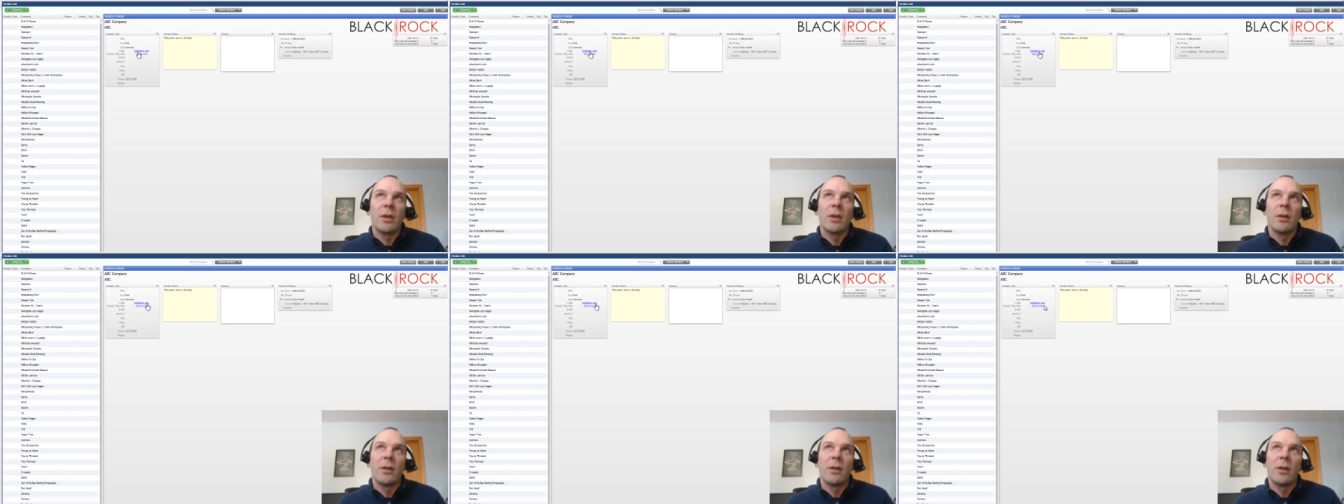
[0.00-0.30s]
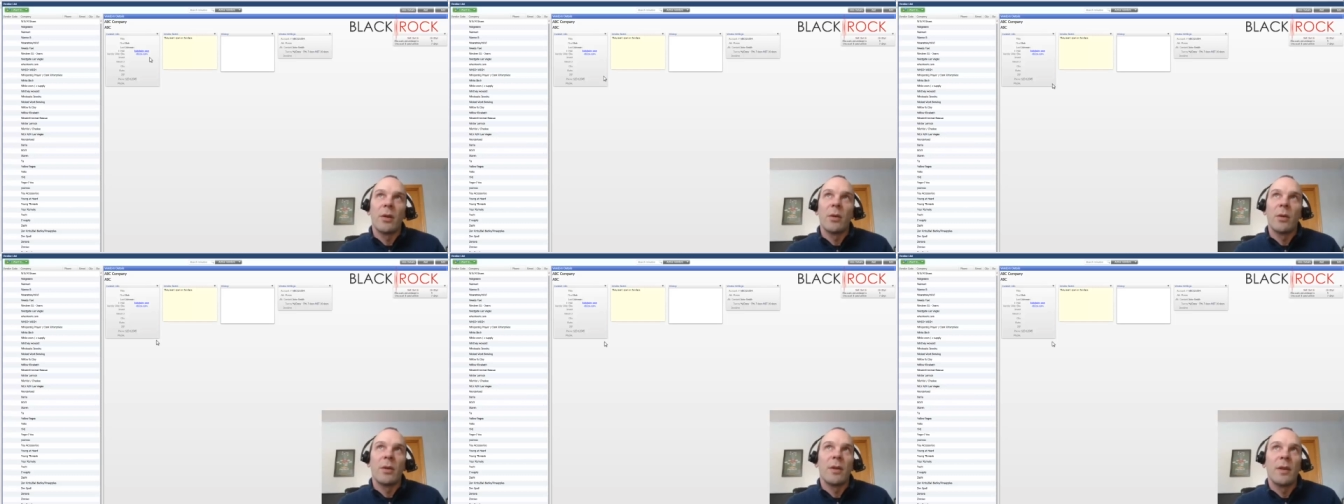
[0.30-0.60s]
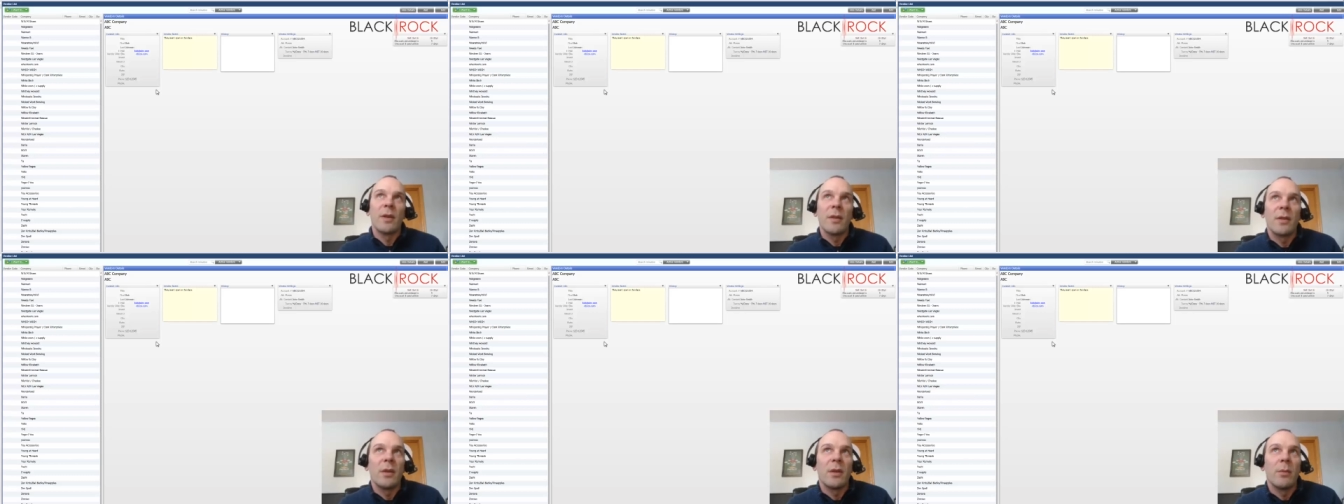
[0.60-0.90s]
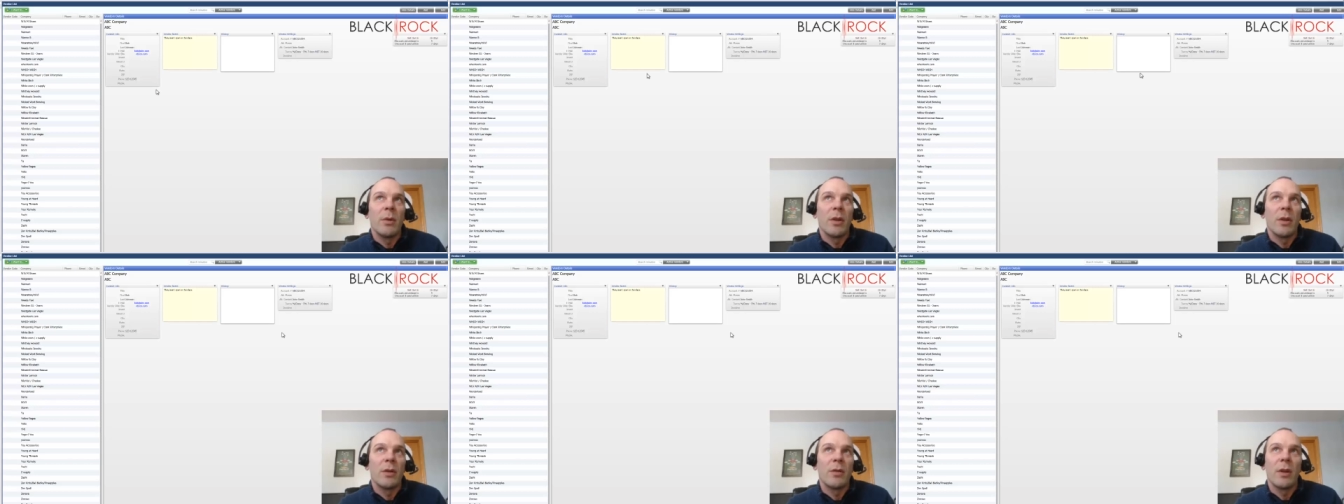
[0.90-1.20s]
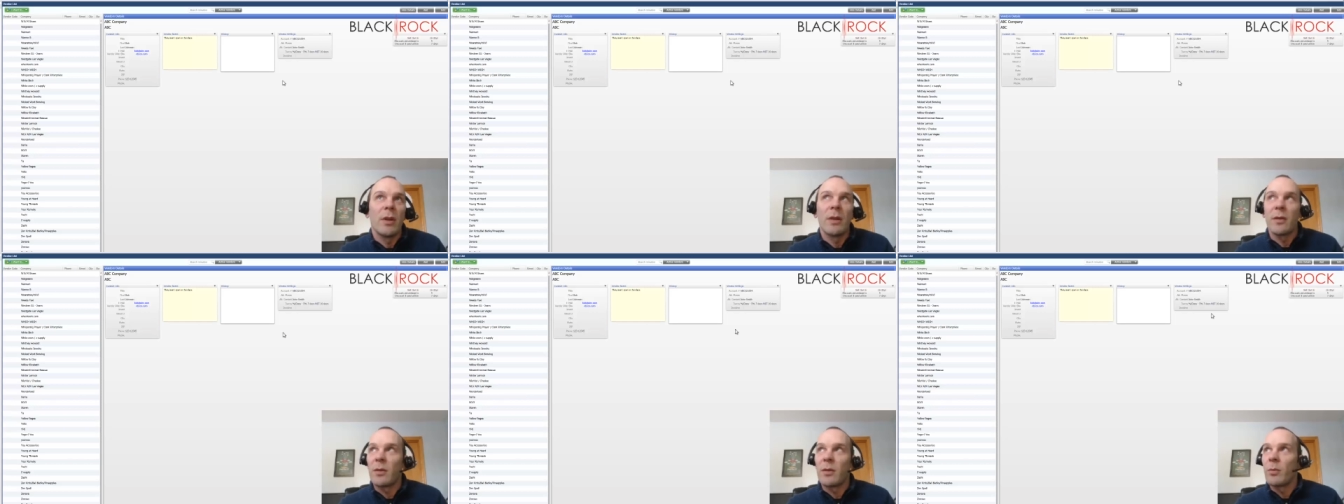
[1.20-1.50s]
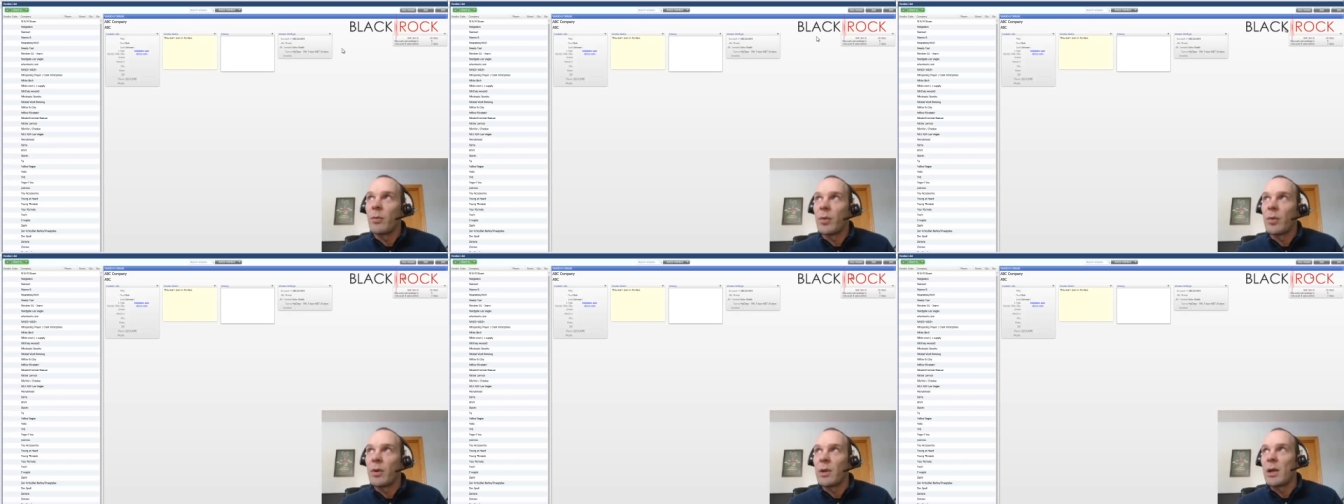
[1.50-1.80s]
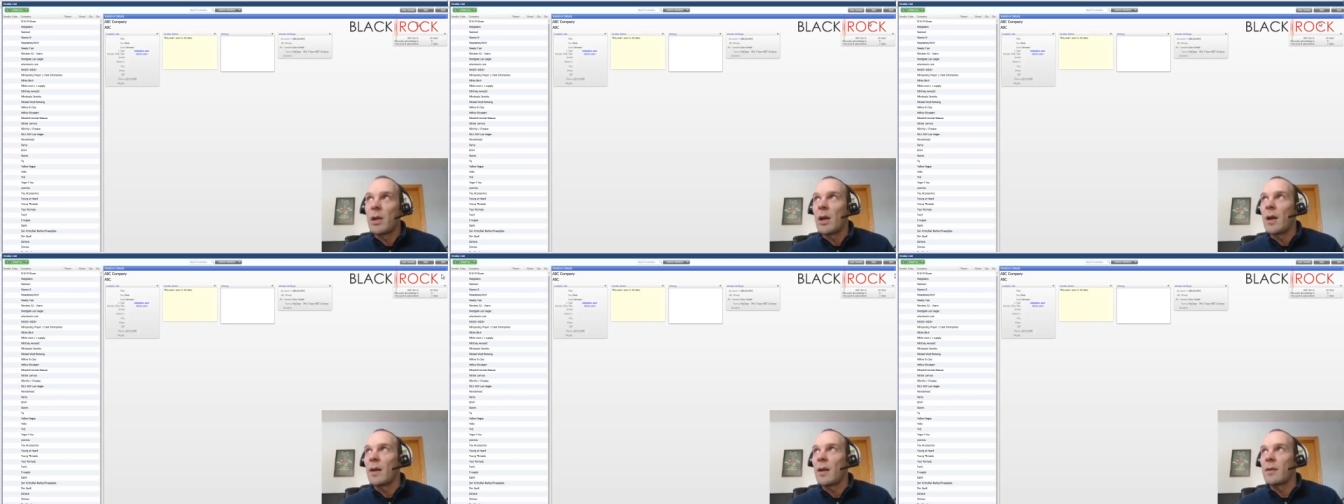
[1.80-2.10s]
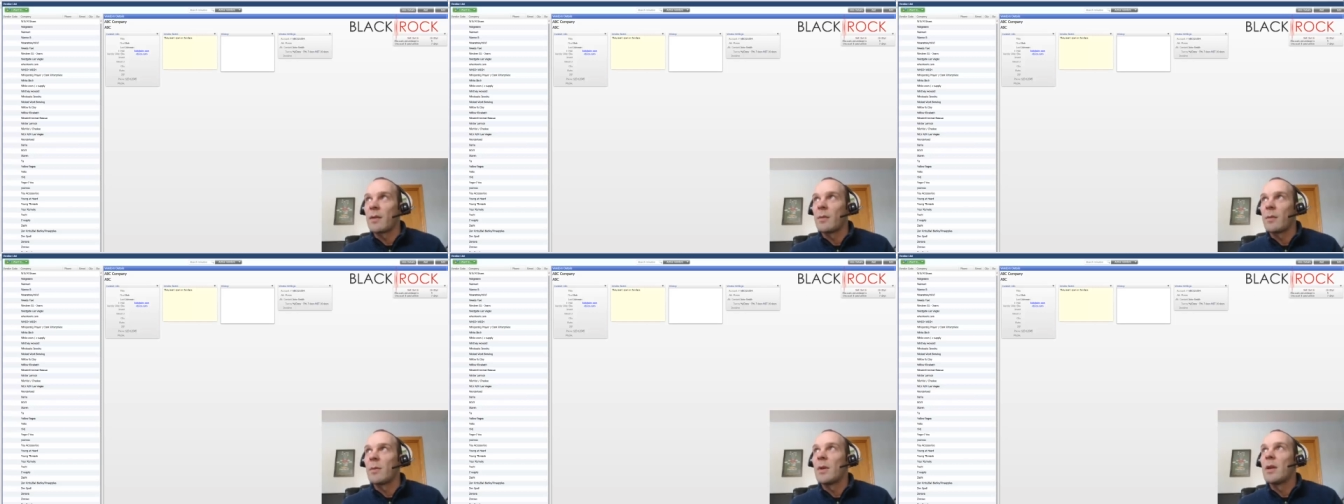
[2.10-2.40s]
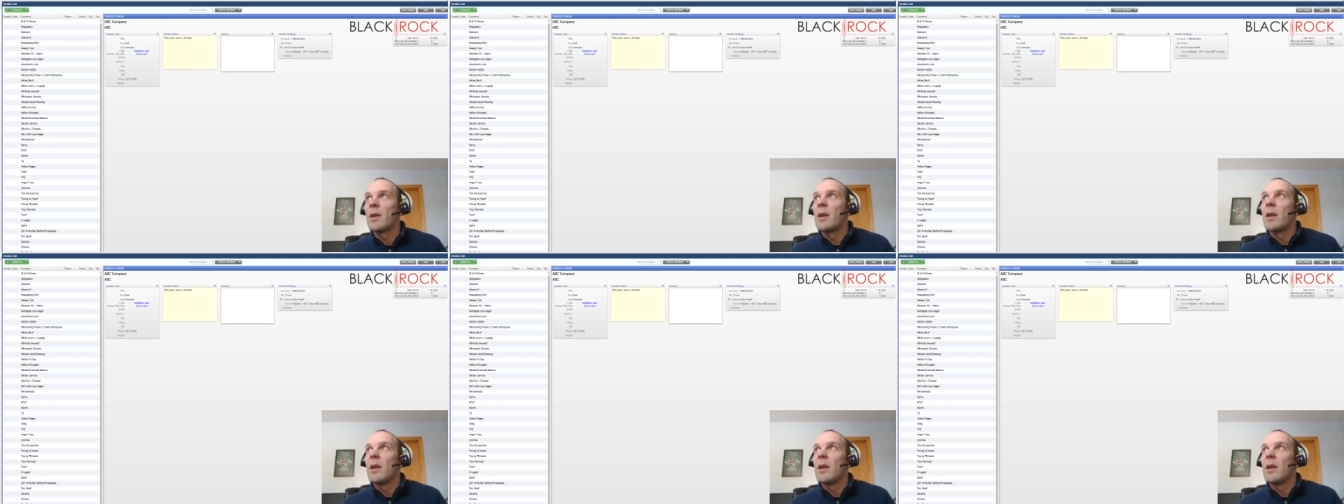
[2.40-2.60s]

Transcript: it'll go to this email address. Pretty awesome.